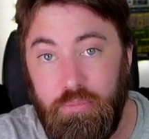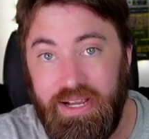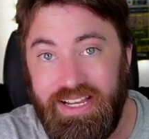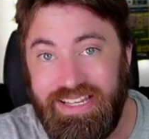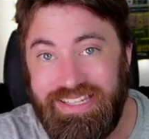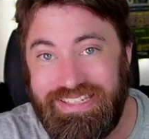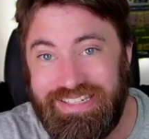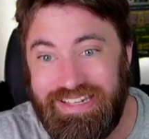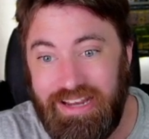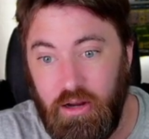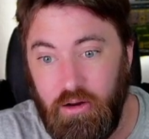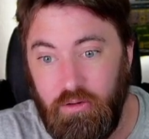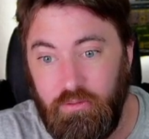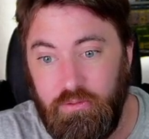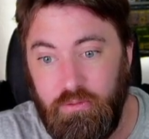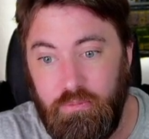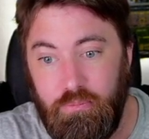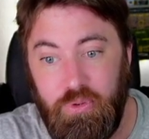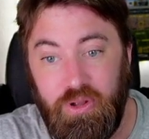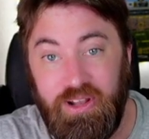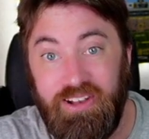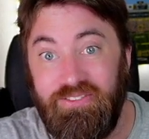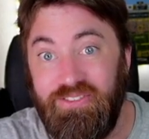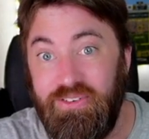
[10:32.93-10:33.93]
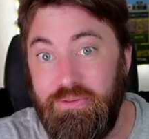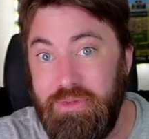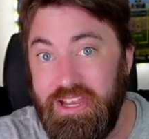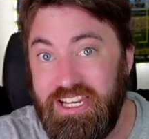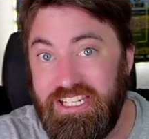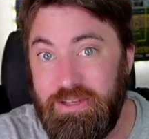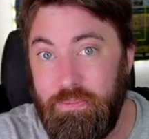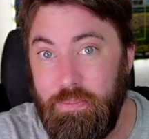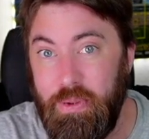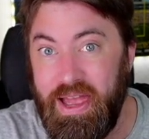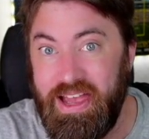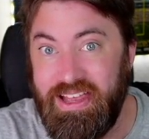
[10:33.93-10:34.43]
myself, but if he
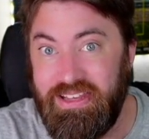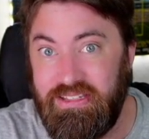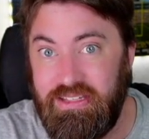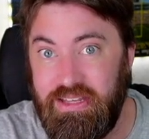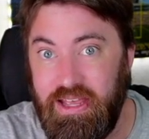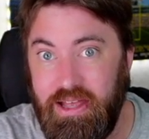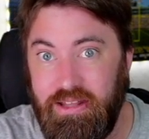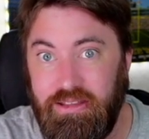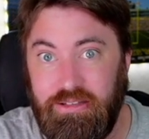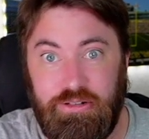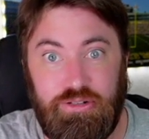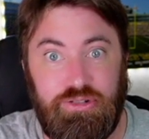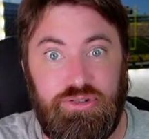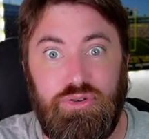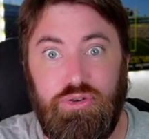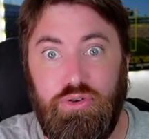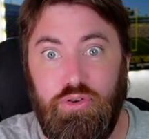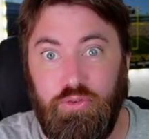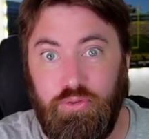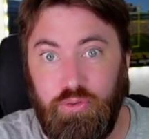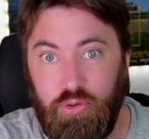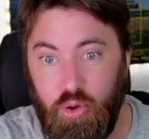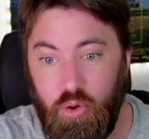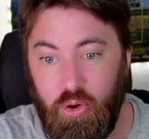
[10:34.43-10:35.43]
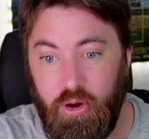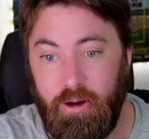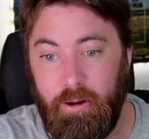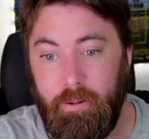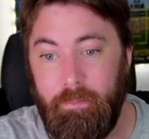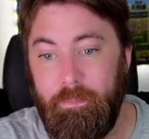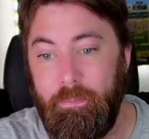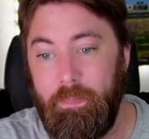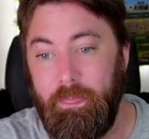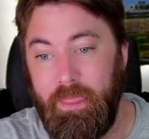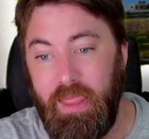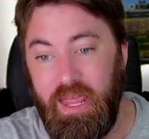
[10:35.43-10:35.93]
makes it past that, there's a new
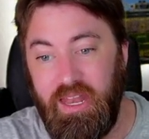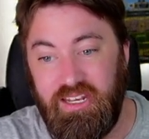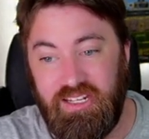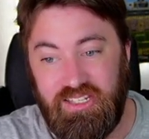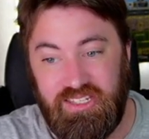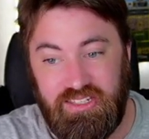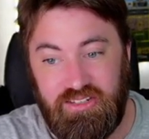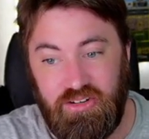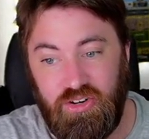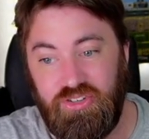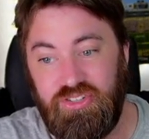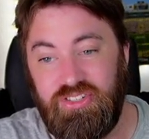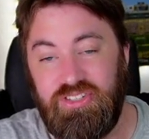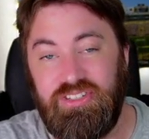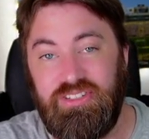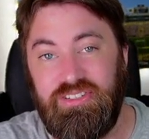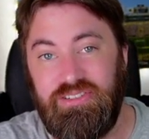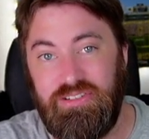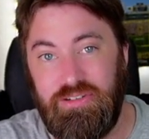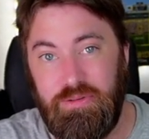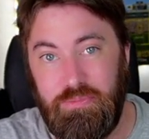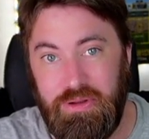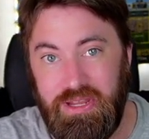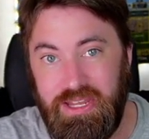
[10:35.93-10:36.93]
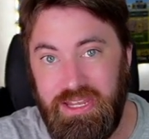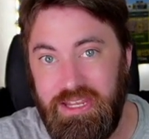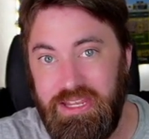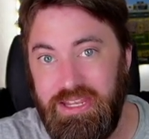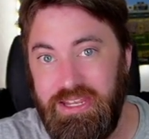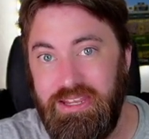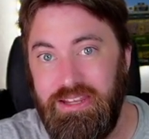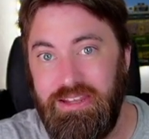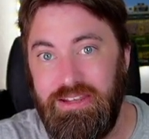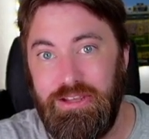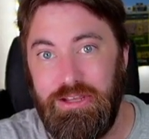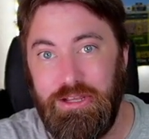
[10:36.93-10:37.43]
floor, and it starts to
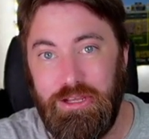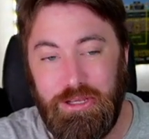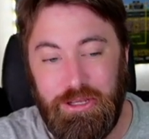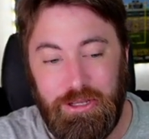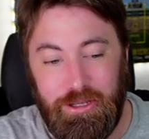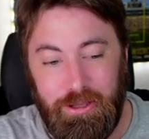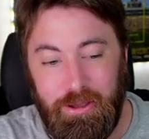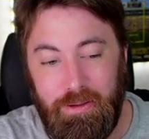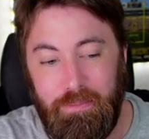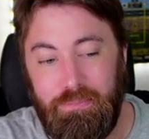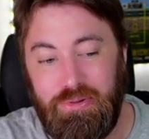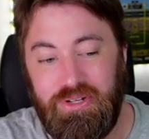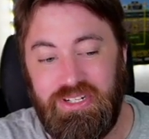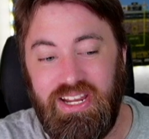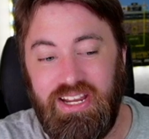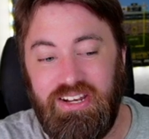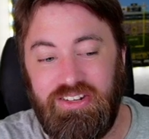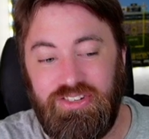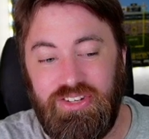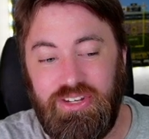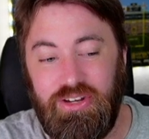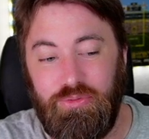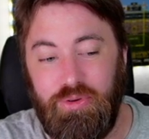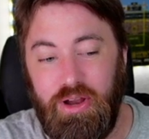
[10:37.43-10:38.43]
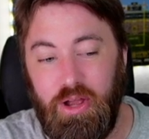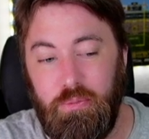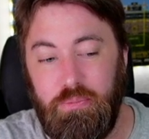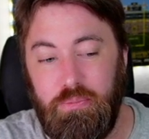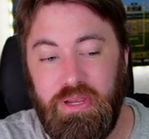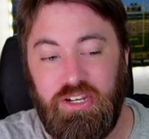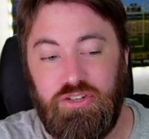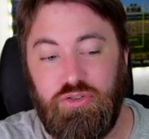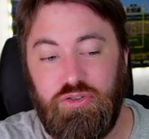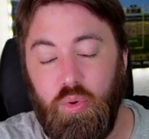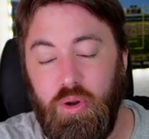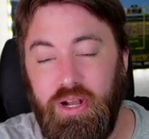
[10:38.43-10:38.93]
be potentially around
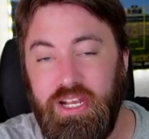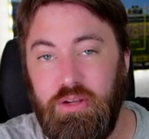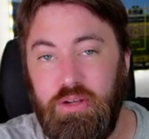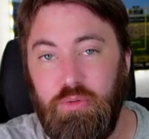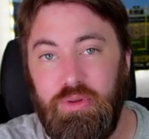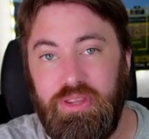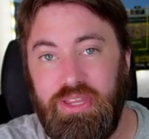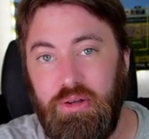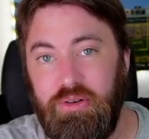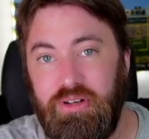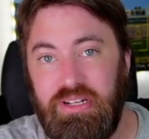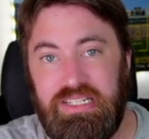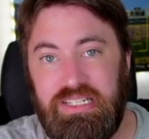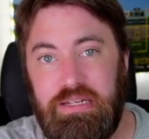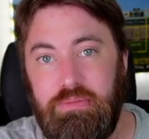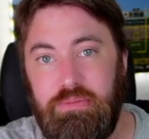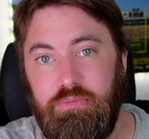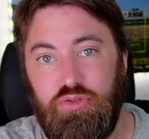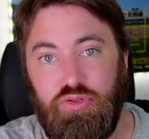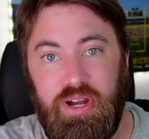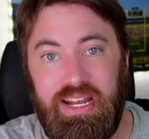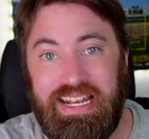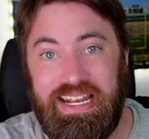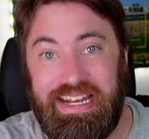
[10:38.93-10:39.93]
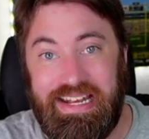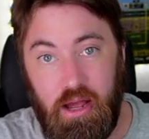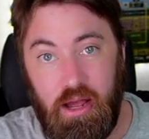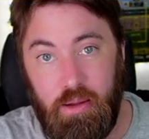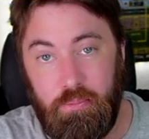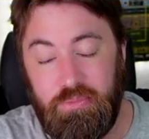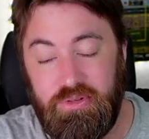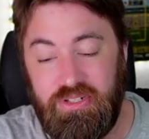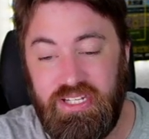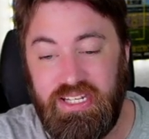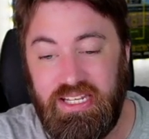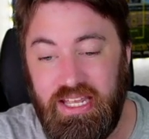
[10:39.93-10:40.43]
pick 20 without a team trading
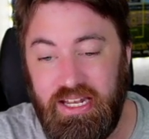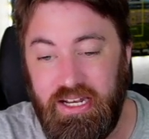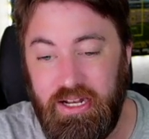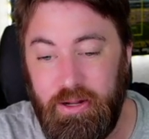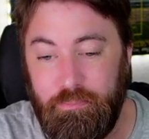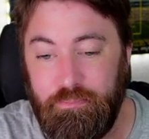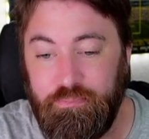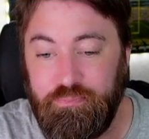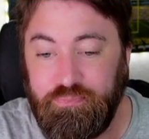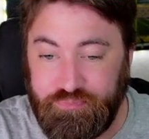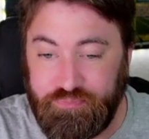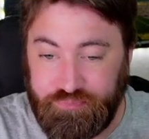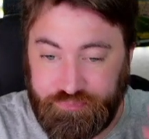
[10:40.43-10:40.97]
up to get him.